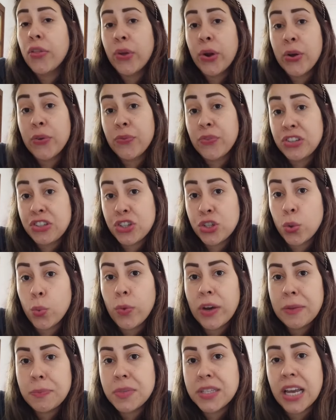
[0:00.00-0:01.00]
on their official
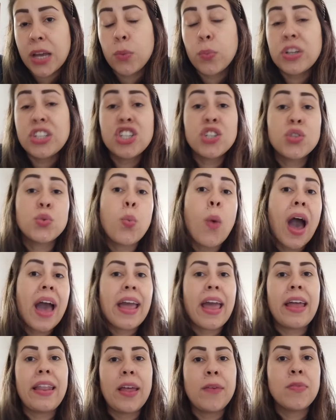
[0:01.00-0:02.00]
website, which is
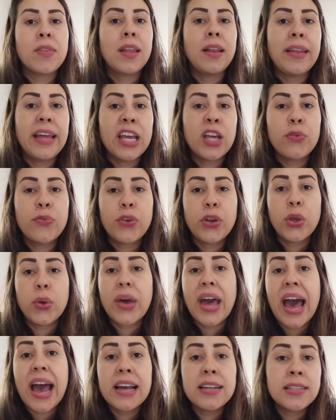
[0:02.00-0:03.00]
why I left the link for you
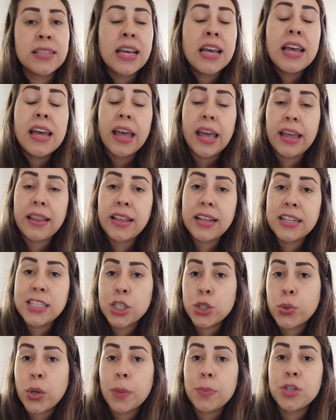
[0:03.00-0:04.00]
guys in the
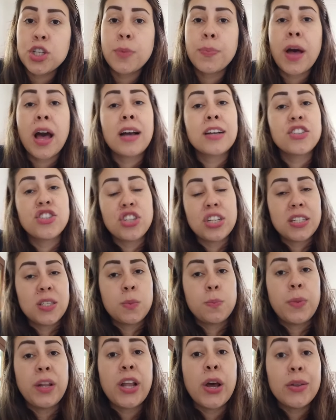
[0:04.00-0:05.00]
description box
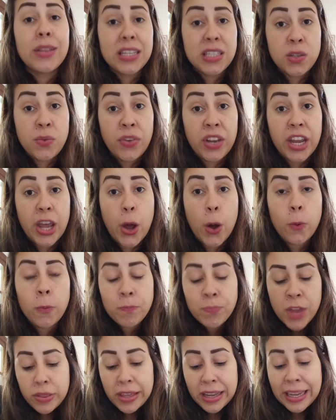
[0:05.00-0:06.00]
just below this video.
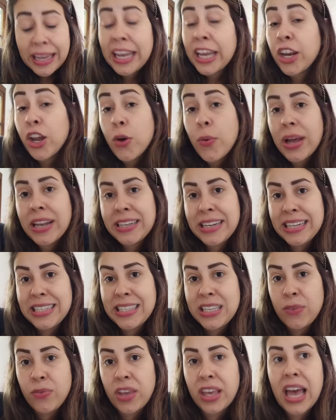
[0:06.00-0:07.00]
But the Keto and
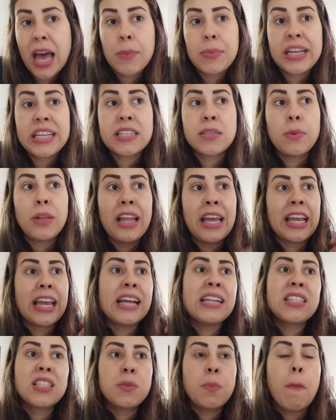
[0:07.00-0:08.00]
ACV gummies, like,
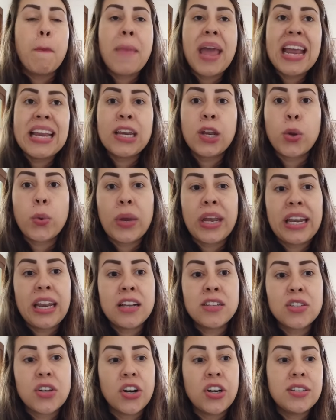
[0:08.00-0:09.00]
its main ingredients
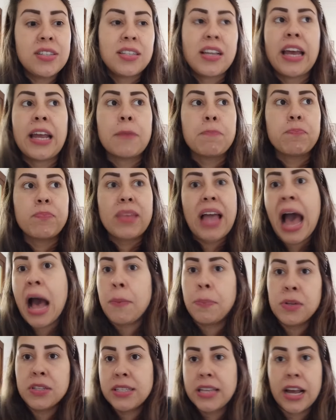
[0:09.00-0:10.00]
are like
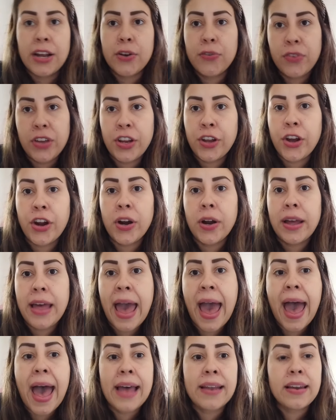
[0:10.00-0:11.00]
apple cider vinegar,
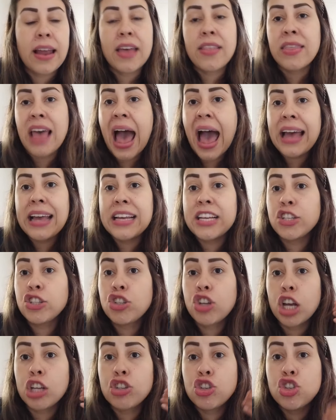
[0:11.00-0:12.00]
and that is
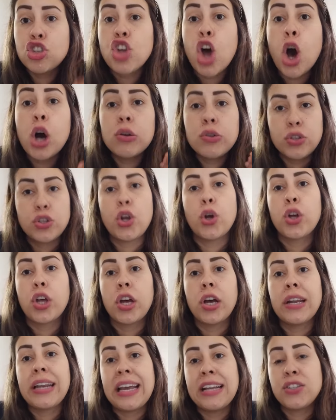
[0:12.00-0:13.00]
so
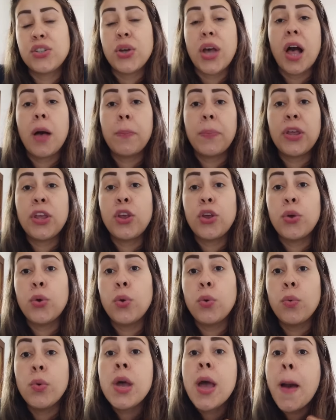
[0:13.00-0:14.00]
good into helping
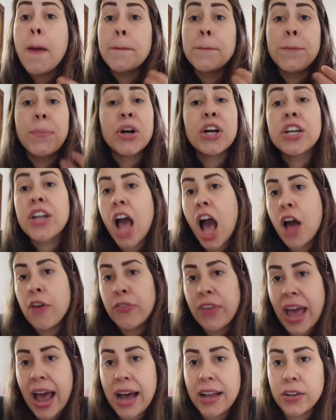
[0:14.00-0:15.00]
you burn
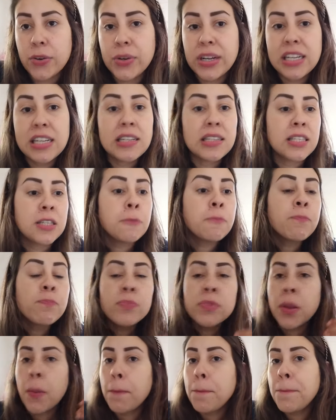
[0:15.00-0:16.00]
off calories,
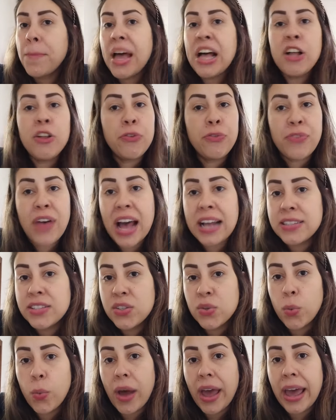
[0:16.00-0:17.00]
melt
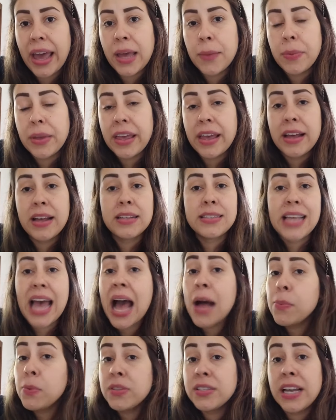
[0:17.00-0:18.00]
fats away, because
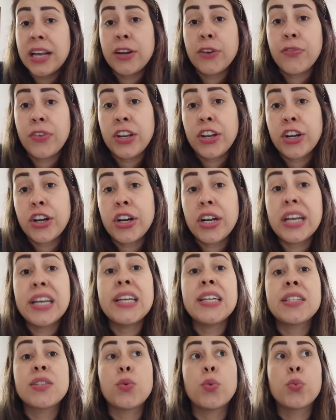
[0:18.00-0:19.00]
apple cider vinegar
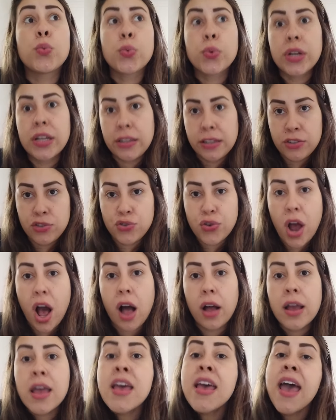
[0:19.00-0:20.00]
is really
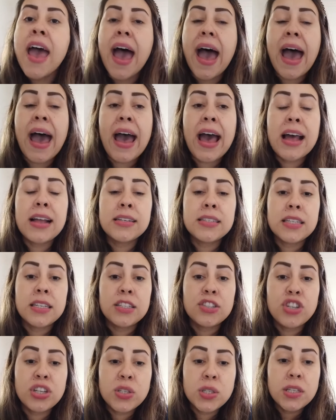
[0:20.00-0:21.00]
strong.
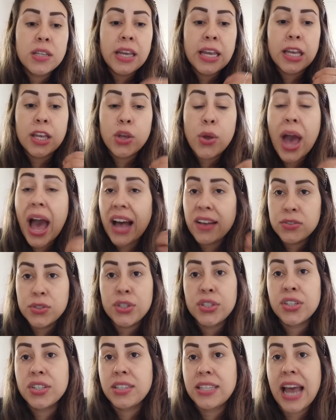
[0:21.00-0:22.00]
And just, like, you have
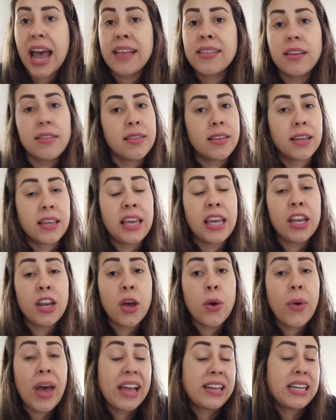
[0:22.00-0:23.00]
to understand that the
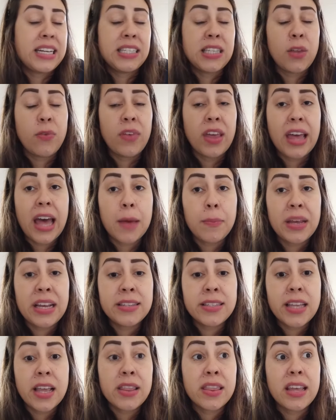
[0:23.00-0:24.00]
keto and ACV
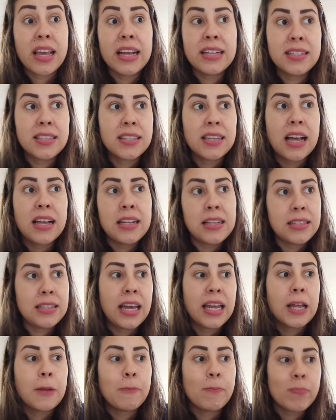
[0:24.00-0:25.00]
gummies,
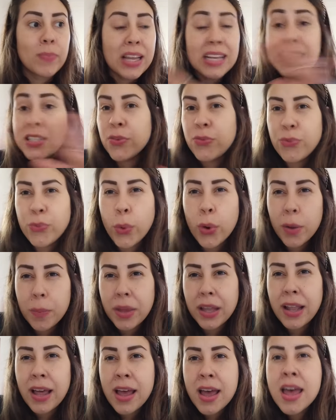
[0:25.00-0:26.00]
it's a
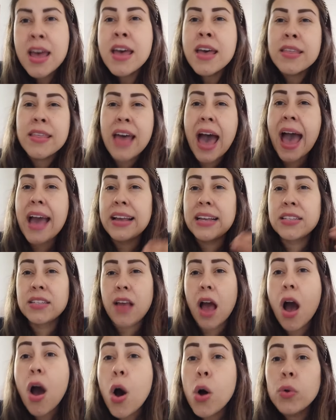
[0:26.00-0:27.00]
formula that
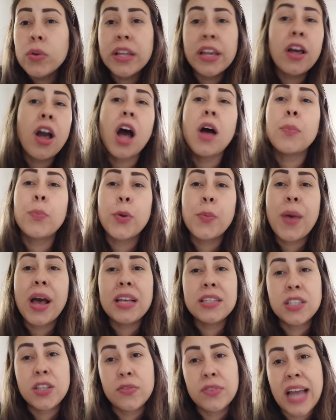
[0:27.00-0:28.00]
is only
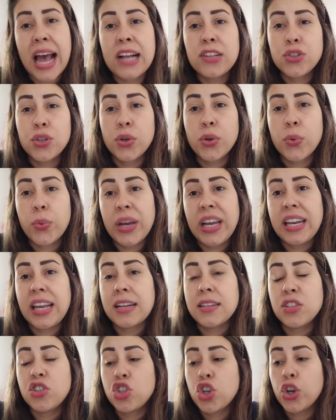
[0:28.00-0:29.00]
comprised of natural
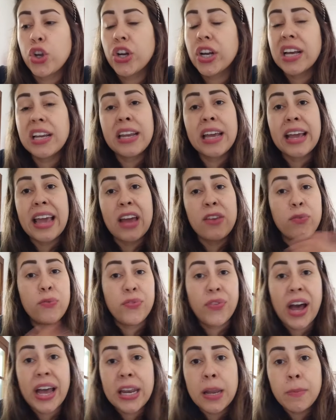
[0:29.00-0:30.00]
ingredients. So you're gonna
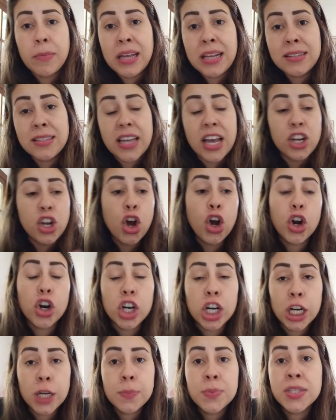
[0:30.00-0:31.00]
get vitamins and
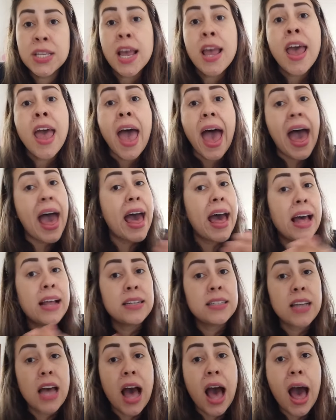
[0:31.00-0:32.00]
herbs
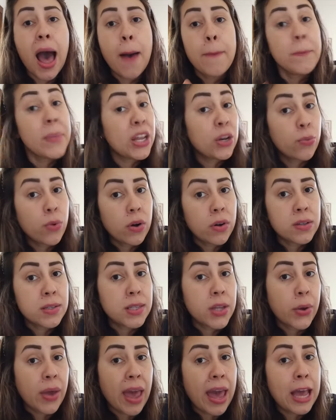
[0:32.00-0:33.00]
and
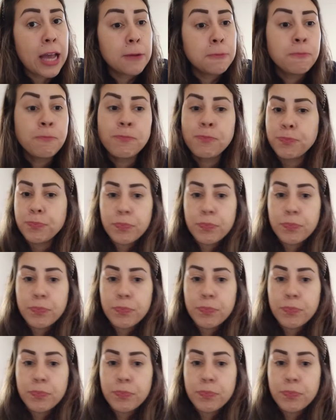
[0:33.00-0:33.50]
minerals, okay?